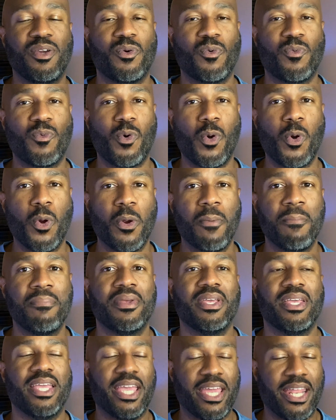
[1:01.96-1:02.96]

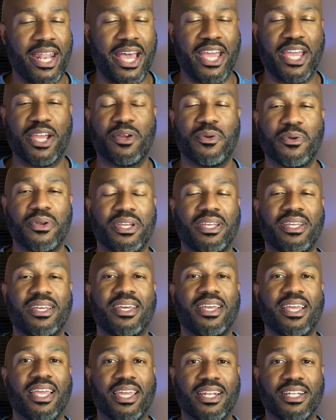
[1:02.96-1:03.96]
warm, and I agree,
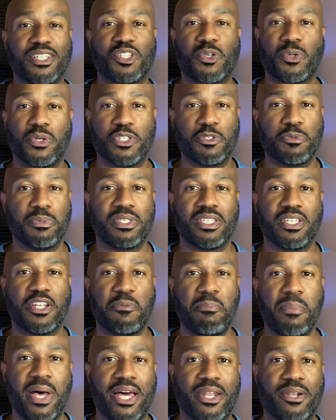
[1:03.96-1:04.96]
it is Christmas in the
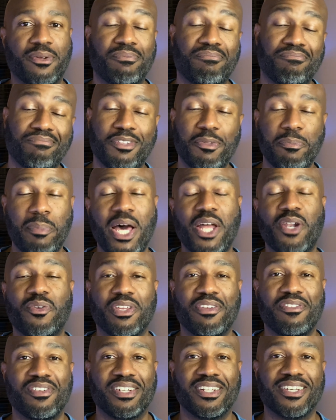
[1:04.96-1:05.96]
bottle. The bottle
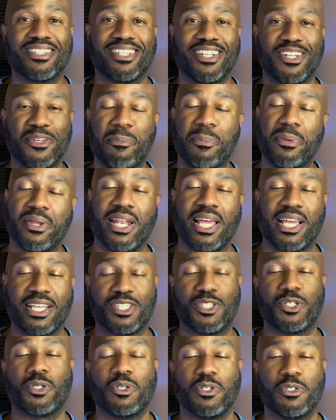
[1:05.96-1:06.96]
even looks a little bit like it's a
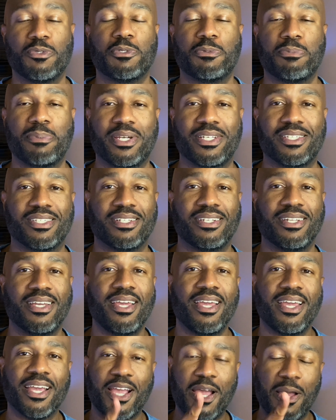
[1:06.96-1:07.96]
Christmas present.
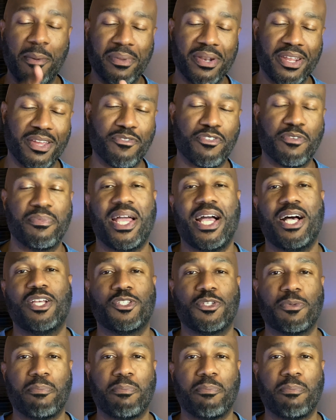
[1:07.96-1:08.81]
Coming in from the house of